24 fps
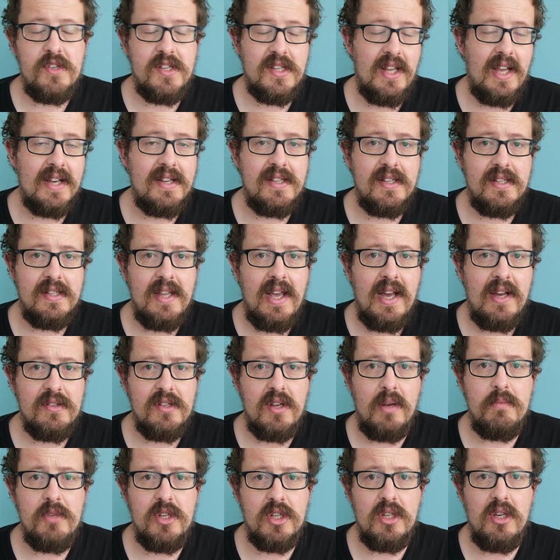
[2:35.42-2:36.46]
slugs and snails,
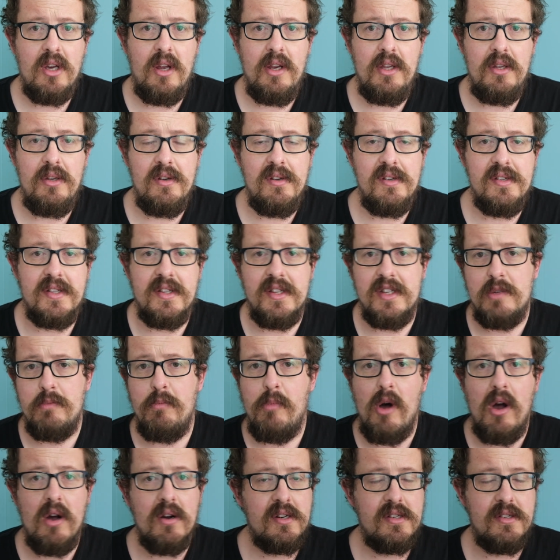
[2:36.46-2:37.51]
I'm just going to use this
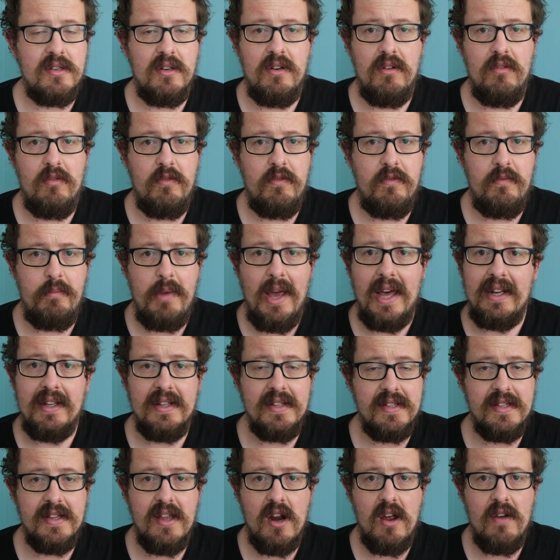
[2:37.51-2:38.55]
box of
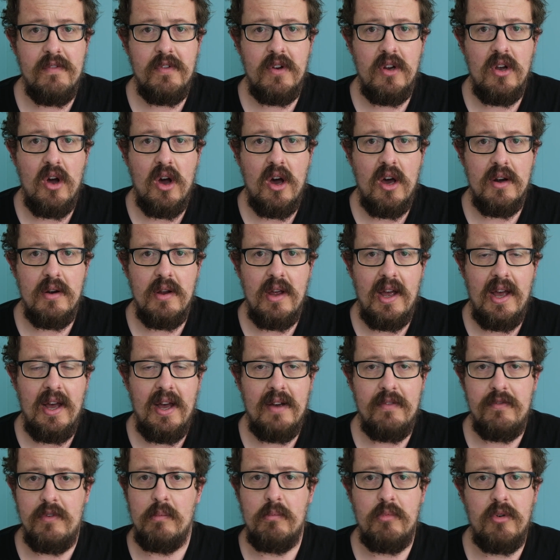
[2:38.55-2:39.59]
pellets that I've got
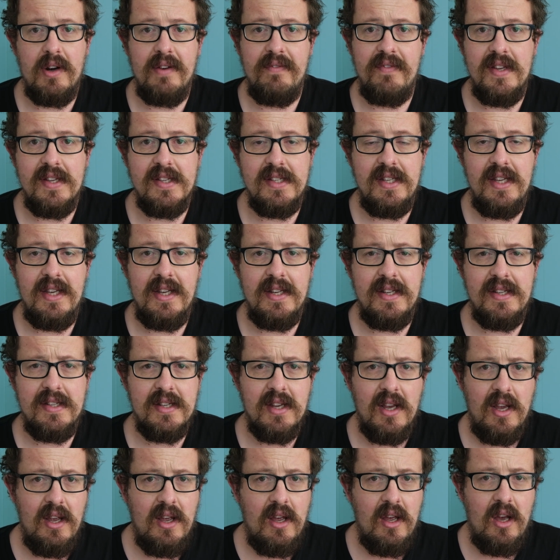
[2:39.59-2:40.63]
from previous years.
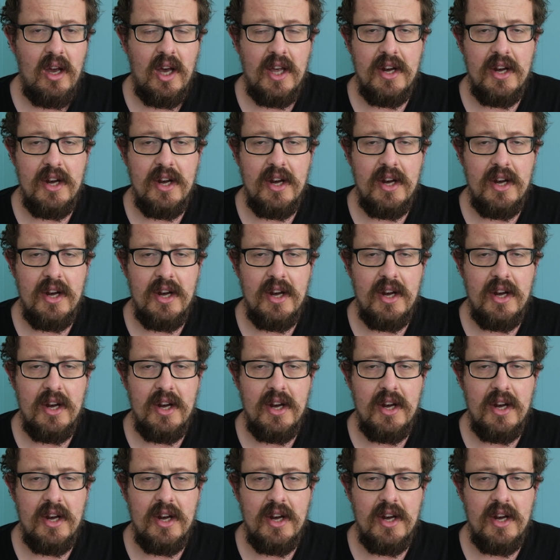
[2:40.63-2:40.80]
I